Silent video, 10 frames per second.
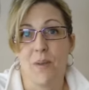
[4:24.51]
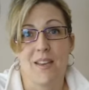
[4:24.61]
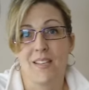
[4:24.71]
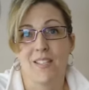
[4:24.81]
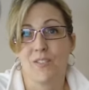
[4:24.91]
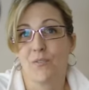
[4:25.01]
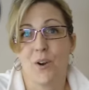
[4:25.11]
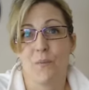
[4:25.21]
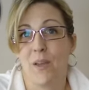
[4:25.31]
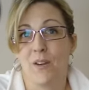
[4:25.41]
but it's
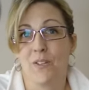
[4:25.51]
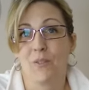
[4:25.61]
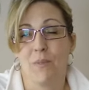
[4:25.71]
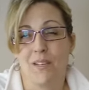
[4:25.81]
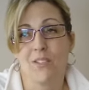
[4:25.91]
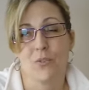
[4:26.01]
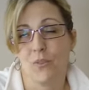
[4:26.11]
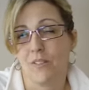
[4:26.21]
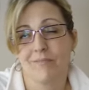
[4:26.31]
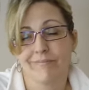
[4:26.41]
far better to make
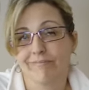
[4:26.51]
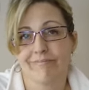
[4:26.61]
sure.